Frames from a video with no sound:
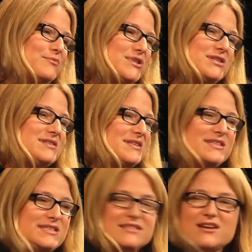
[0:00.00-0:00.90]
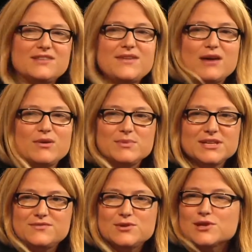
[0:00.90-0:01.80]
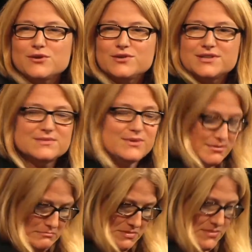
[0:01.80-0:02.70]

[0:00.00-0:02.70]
Which is just kind of how I believe you learn as well.